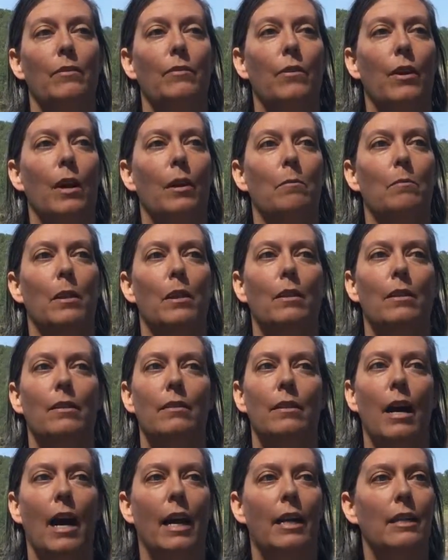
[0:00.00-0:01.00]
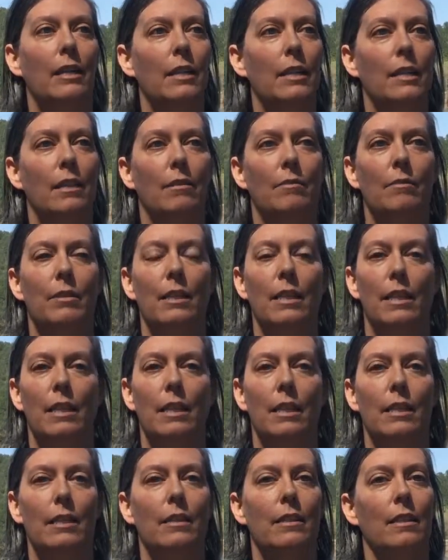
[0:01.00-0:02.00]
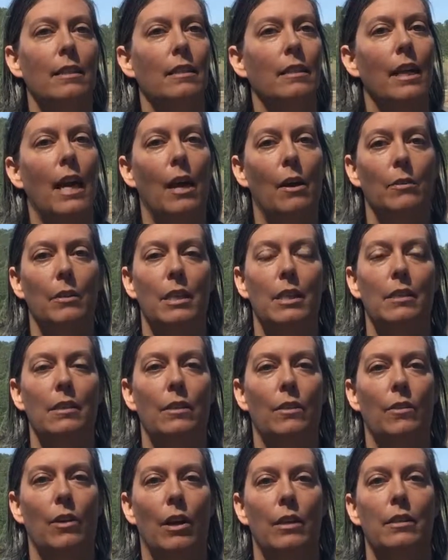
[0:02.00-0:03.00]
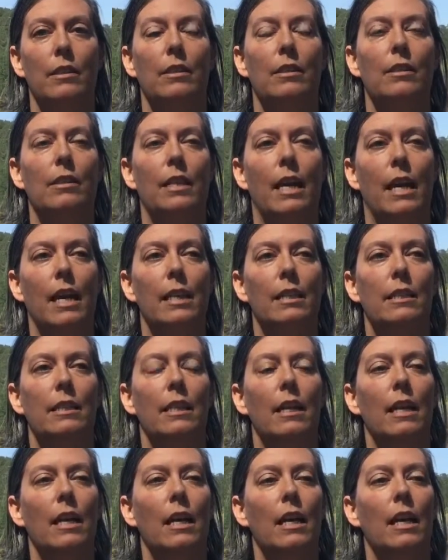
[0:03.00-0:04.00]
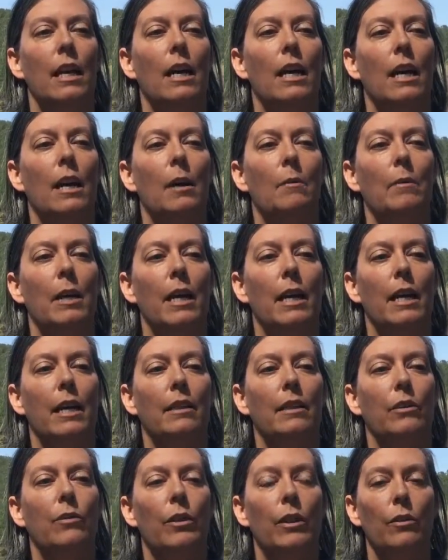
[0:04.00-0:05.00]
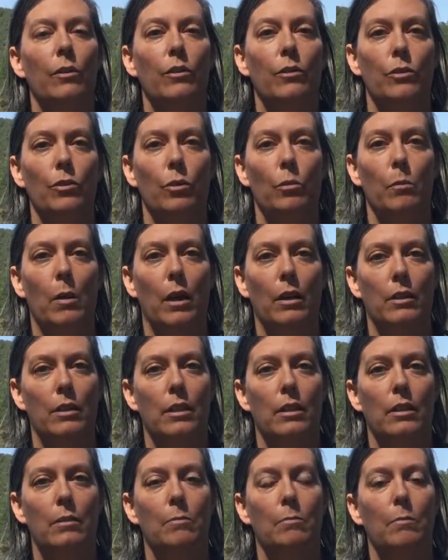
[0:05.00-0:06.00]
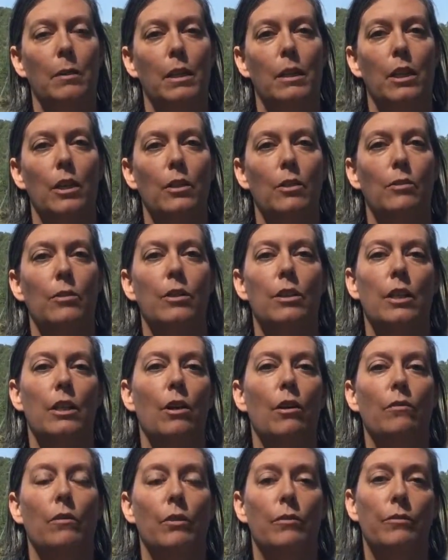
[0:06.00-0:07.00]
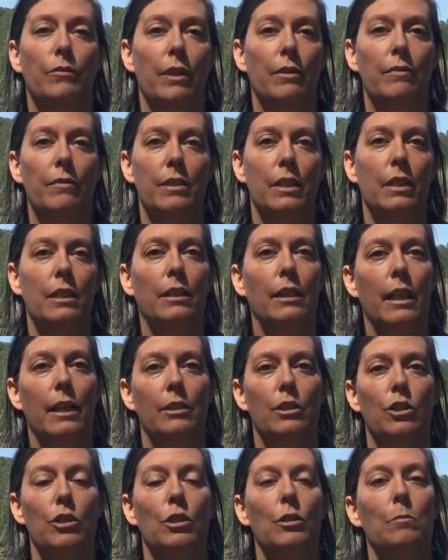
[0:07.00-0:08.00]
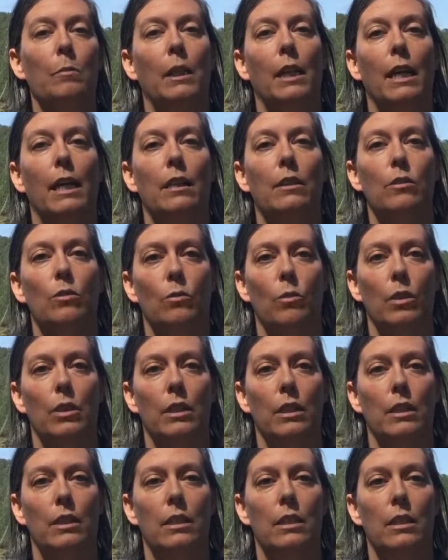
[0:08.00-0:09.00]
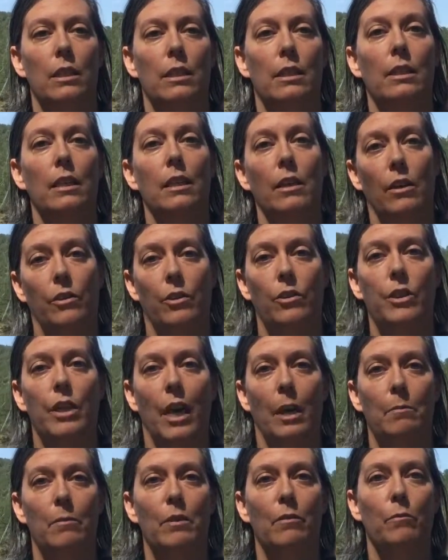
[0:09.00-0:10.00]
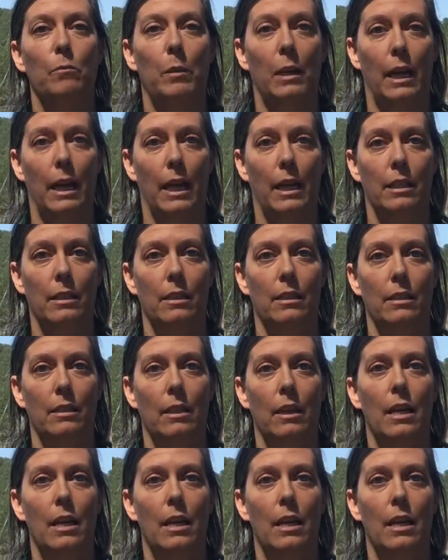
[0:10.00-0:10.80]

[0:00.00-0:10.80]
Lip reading: from 90 cities and counties across the state. And the Green Growth Toolbox has been used in over 50 land use plans, ordinances, and other types of plans.